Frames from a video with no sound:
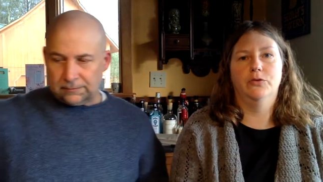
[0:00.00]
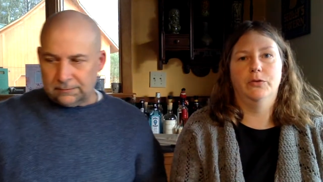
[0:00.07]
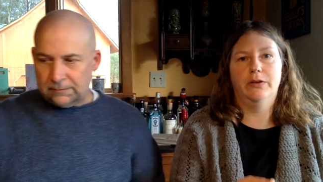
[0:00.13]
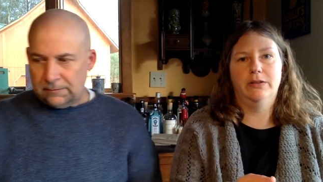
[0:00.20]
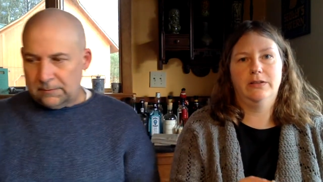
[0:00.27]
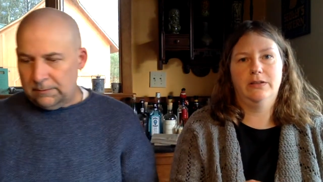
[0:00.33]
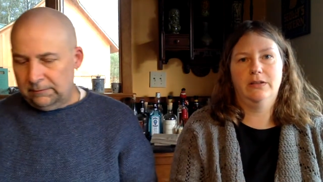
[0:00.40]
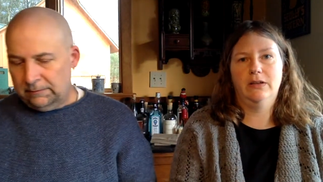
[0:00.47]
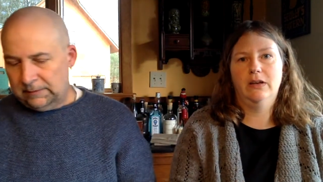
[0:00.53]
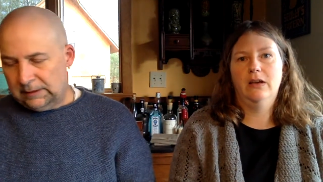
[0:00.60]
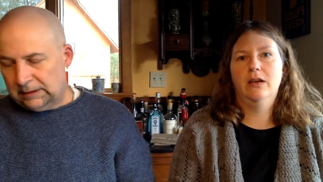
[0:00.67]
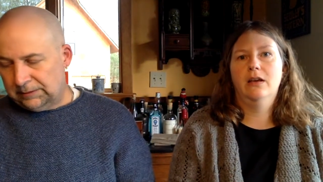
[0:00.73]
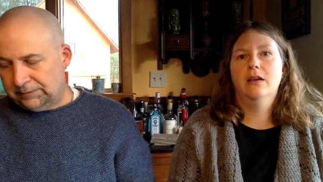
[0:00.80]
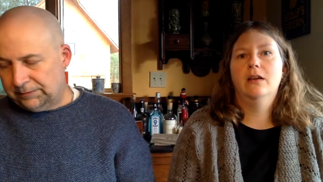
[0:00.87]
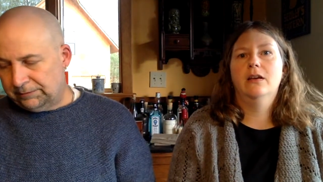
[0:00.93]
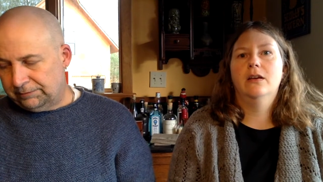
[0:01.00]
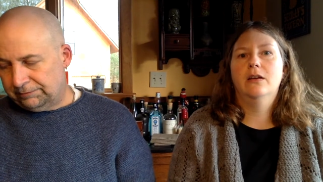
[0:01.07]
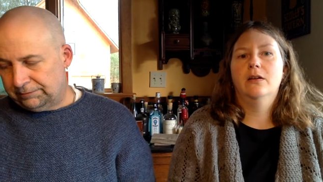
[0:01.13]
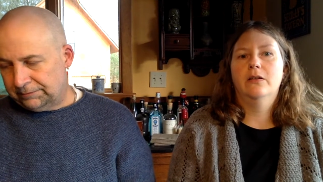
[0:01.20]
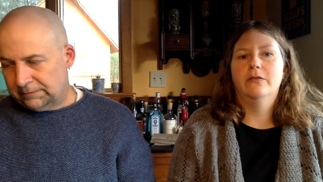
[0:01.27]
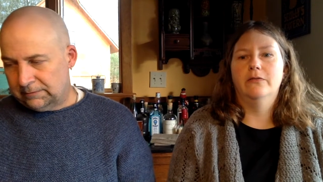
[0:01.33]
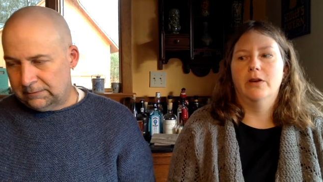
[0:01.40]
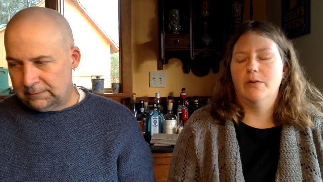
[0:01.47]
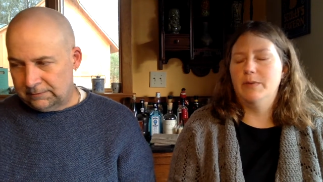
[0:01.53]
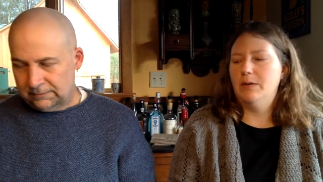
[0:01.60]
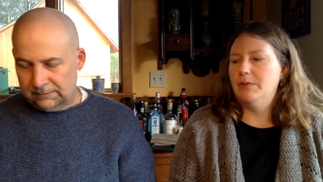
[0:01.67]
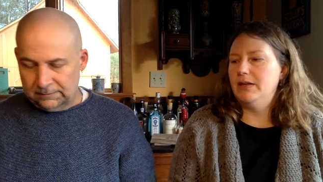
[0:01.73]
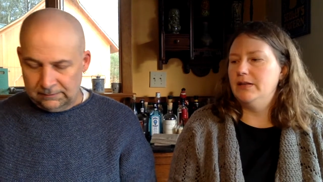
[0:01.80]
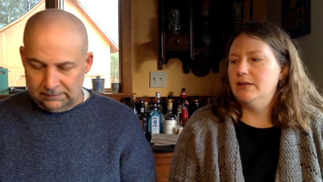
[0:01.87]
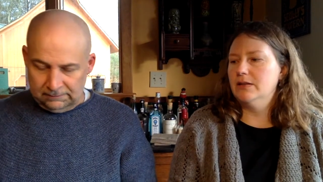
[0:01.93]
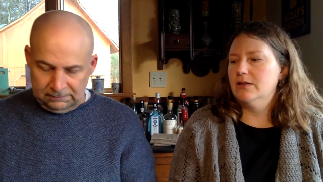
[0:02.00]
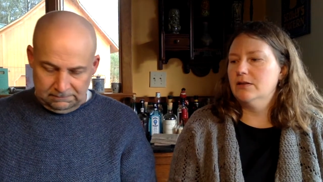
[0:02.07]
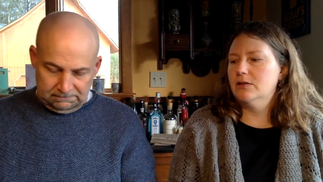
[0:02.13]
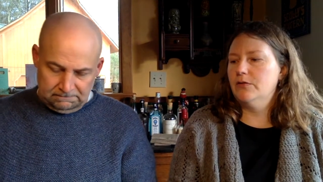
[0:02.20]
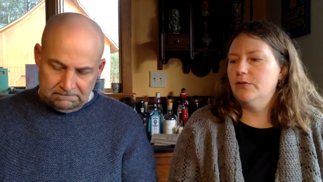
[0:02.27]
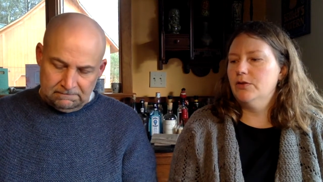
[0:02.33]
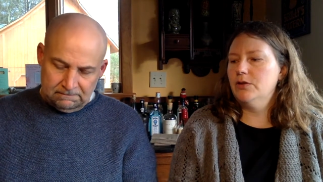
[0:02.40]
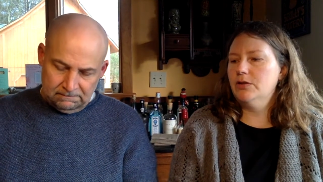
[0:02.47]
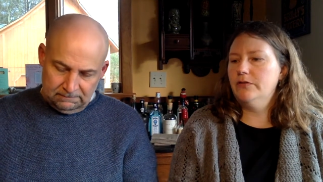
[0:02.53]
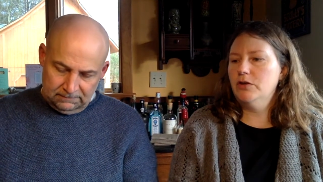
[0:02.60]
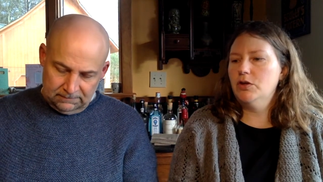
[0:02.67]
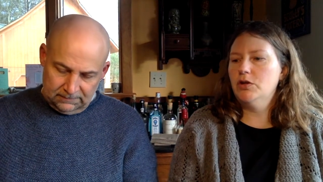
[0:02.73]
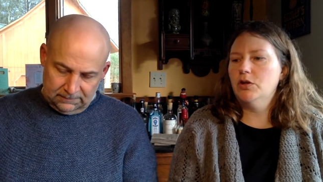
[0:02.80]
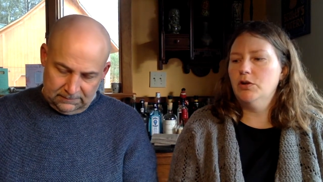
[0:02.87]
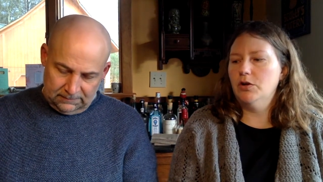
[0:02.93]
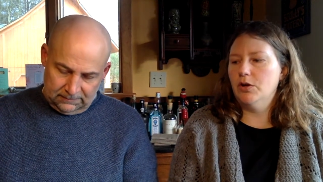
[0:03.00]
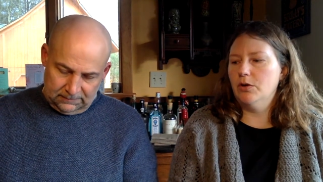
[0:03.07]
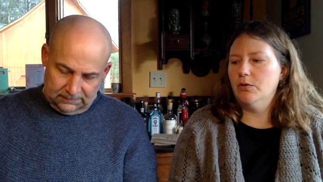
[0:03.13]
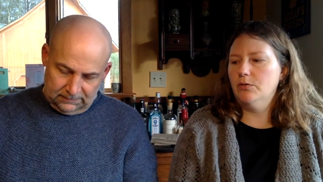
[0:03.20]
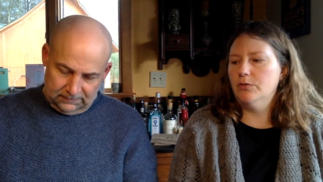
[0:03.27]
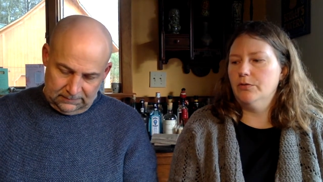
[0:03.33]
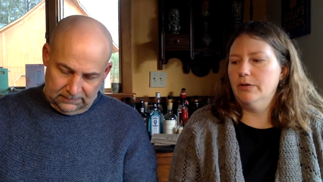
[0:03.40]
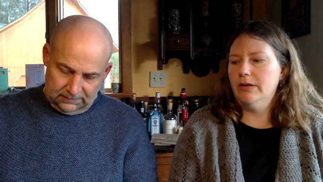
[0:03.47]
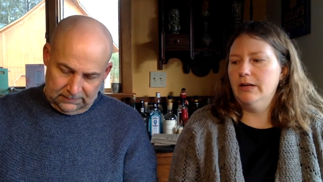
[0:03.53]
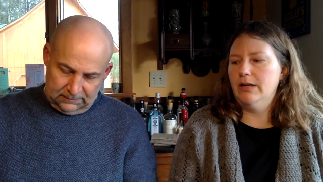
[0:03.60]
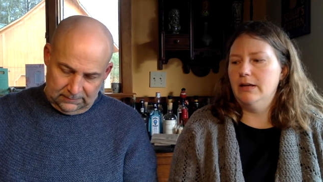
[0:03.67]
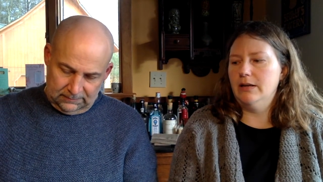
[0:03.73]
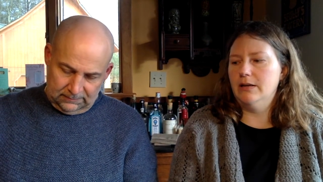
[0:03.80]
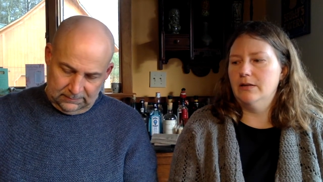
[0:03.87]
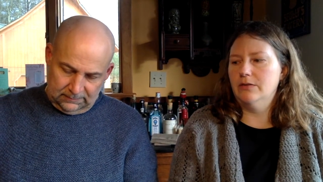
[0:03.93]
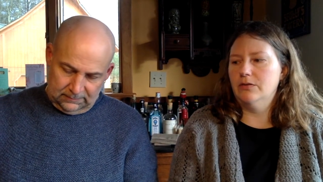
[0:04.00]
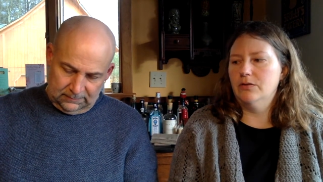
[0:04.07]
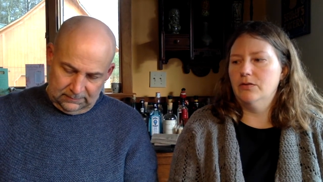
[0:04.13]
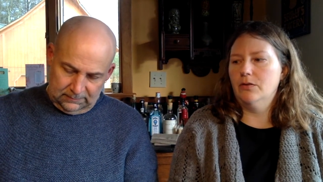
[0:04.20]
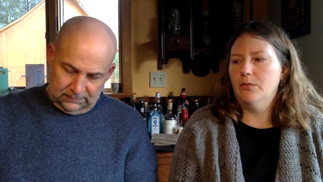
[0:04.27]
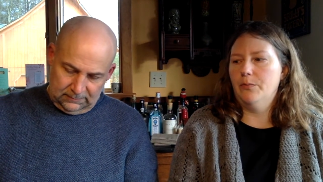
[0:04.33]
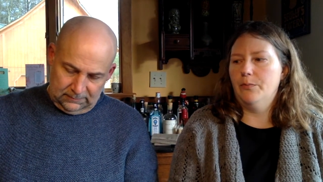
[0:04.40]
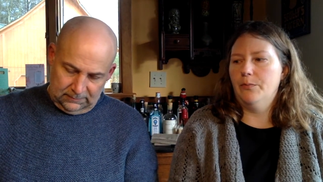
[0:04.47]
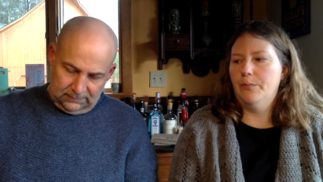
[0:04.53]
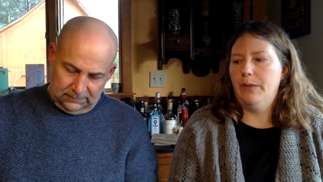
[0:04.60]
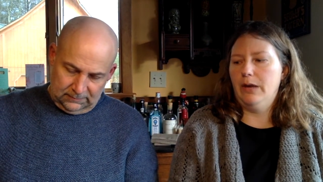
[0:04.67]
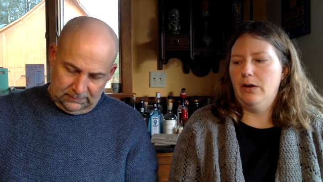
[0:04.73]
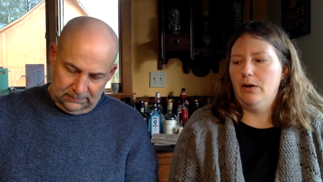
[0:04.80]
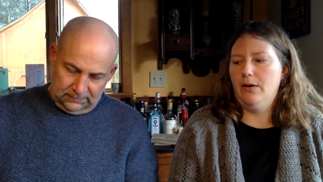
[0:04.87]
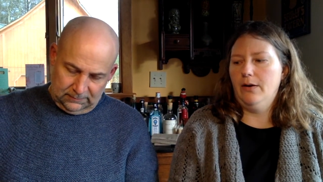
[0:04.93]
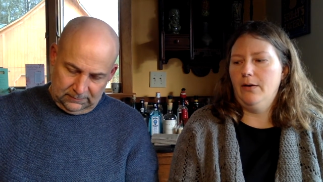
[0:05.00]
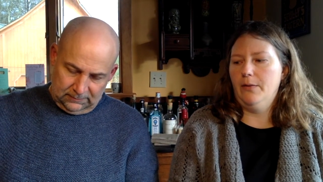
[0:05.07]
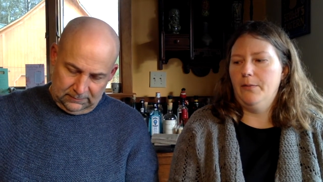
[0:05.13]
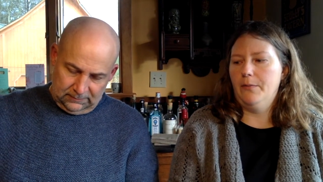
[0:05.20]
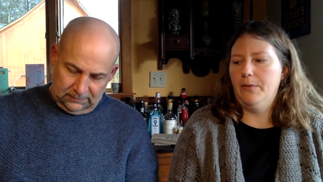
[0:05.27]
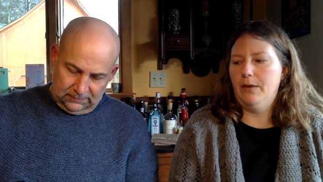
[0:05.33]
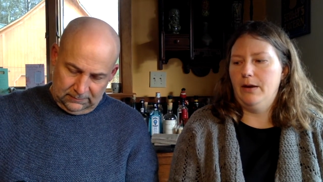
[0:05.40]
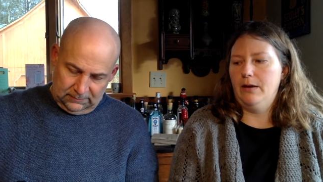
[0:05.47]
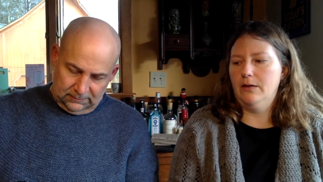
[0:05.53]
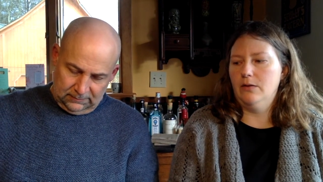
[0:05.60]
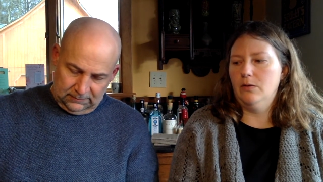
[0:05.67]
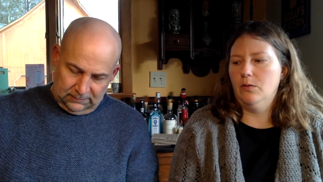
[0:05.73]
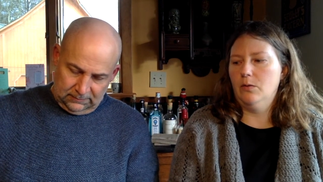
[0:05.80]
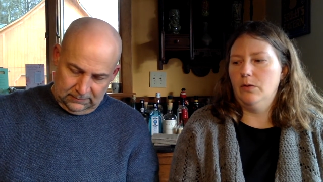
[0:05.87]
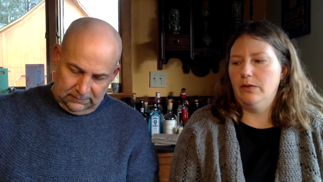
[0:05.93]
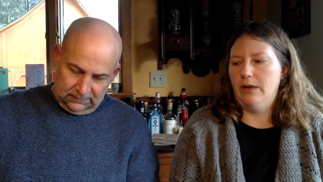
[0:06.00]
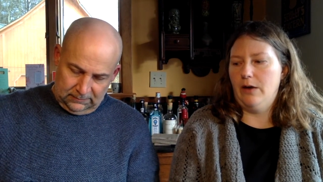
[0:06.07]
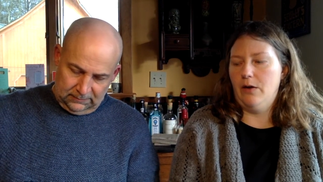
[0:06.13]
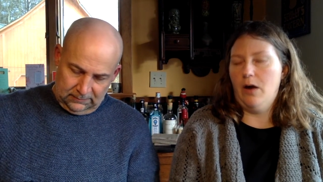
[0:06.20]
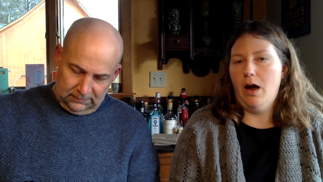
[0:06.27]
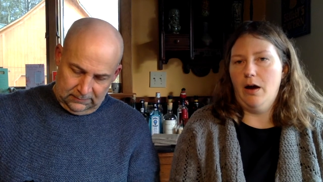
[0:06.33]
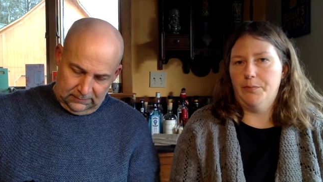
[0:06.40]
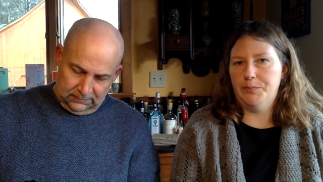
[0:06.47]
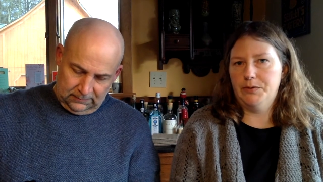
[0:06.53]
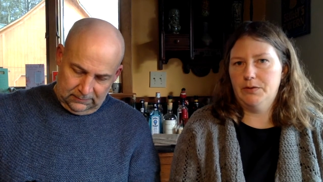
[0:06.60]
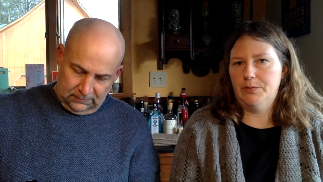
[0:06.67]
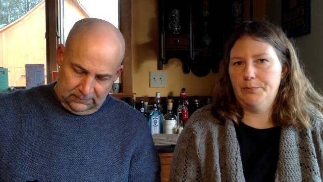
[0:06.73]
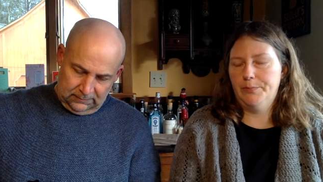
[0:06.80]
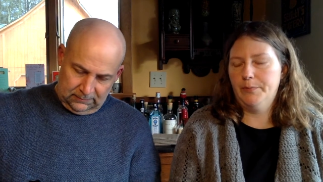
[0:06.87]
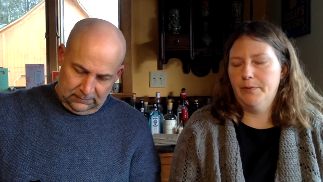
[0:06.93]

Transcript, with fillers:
Speaker 1: gruit very many places. So for those of you who don't know, gruit is beer made without hops.